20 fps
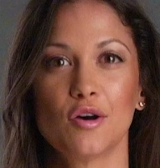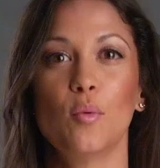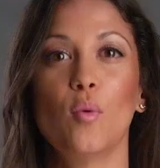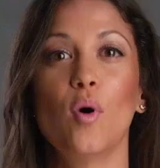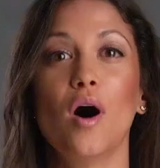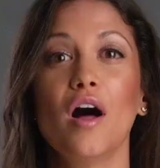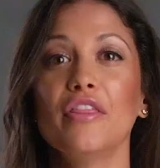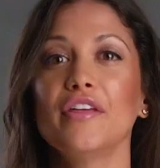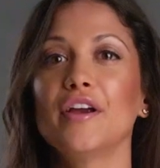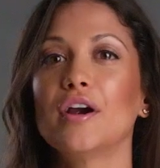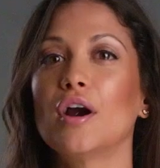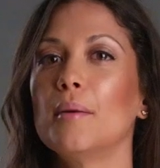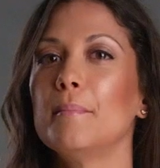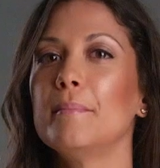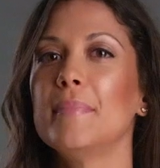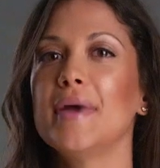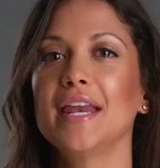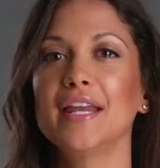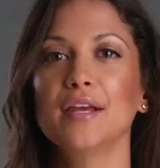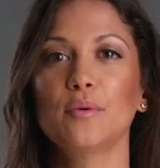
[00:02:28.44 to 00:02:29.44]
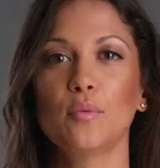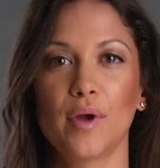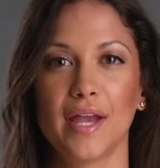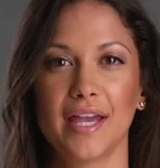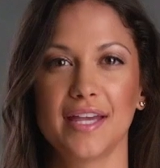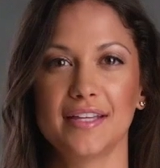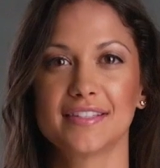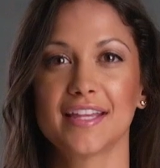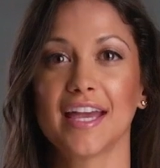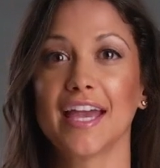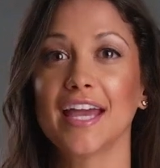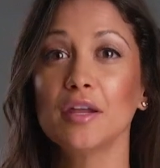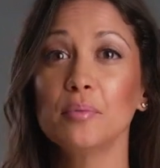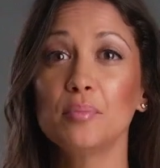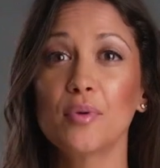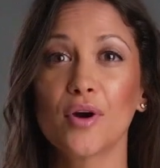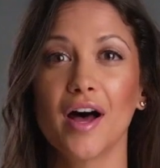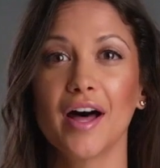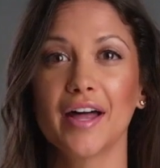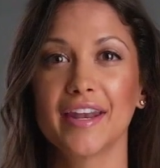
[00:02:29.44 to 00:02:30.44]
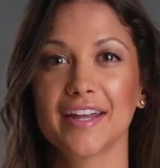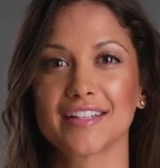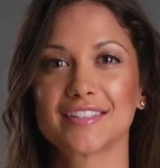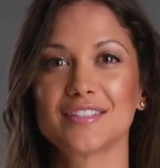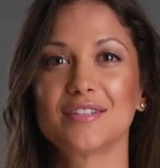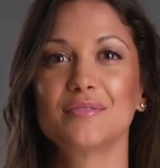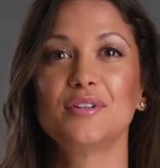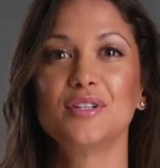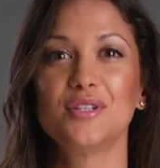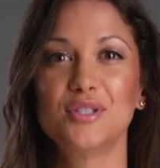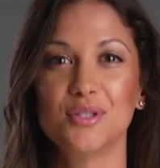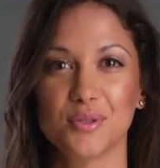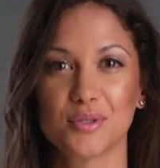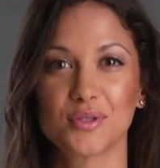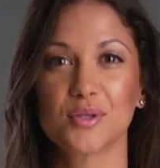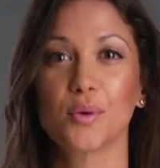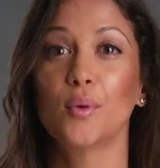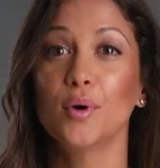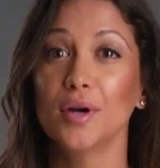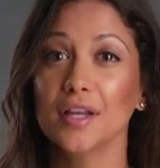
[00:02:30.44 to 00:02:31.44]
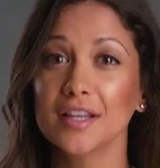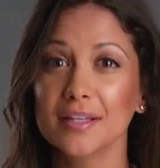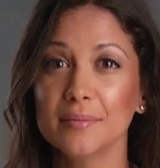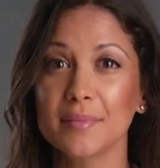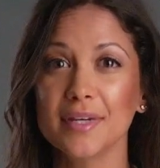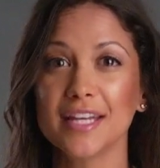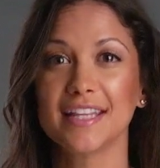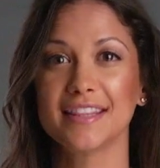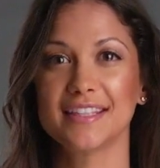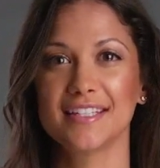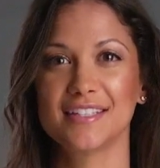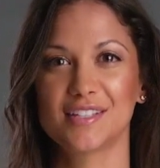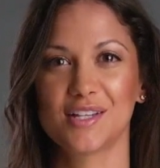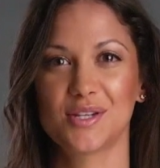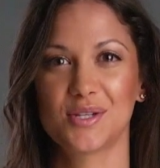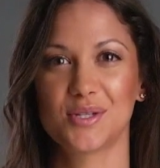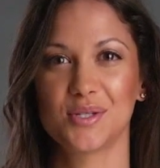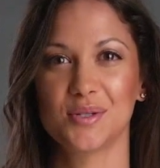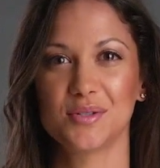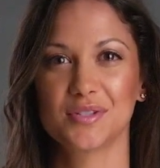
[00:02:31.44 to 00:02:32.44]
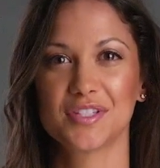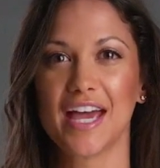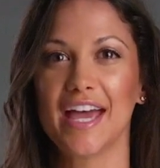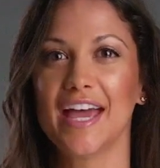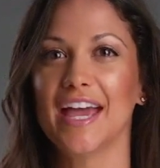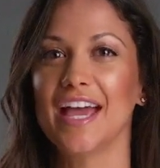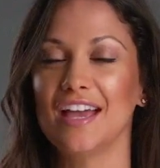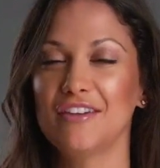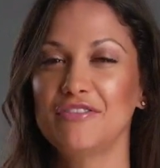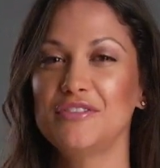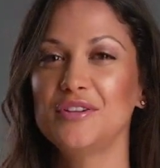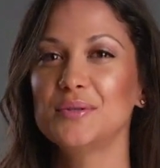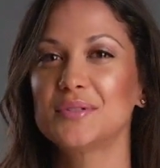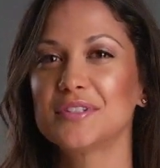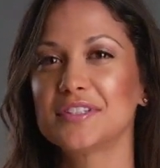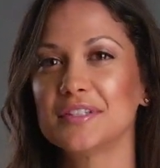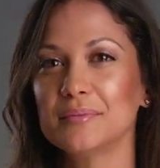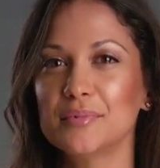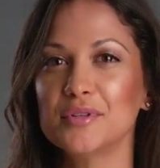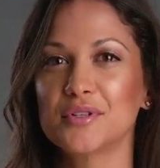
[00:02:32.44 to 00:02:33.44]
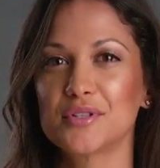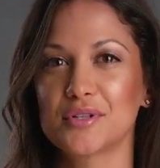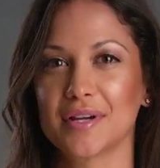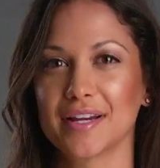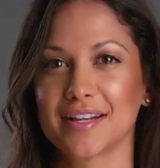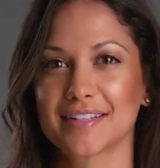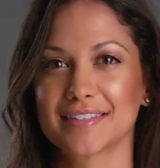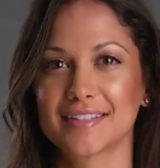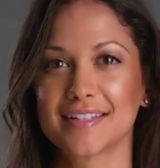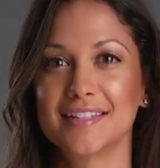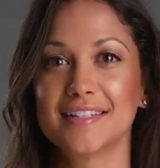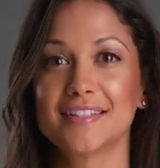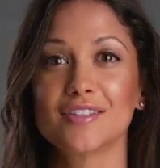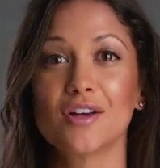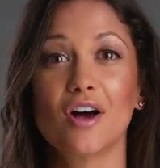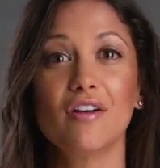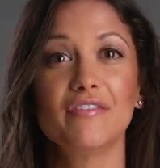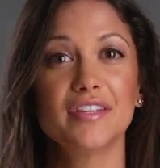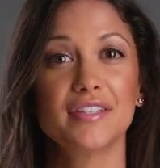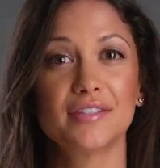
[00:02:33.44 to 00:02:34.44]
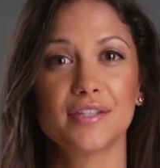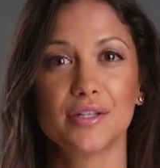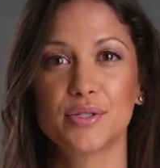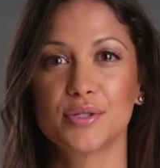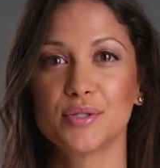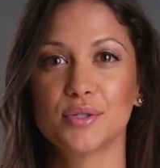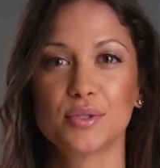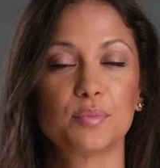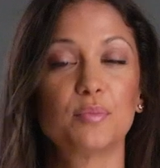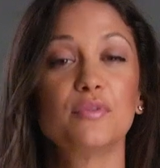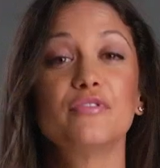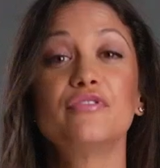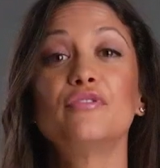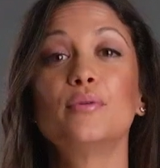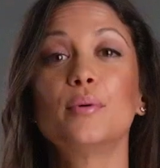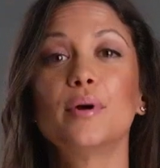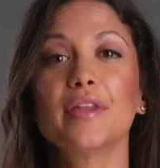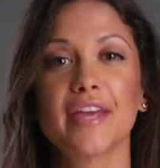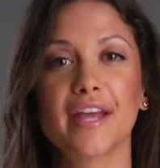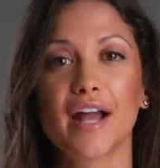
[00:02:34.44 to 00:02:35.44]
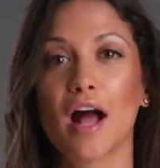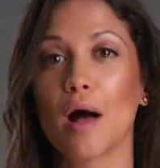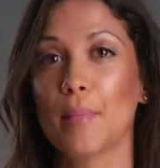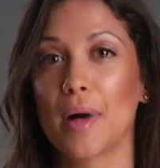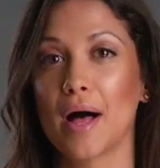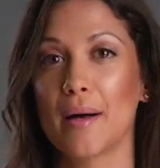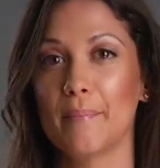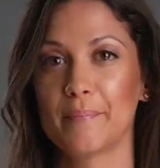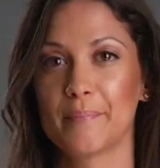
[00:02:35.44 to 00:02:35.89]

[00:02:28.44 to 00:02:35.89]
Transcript: While there are many ways and products that reduce or eliminate these issues, a few simple tricks can solve these issues before they come up.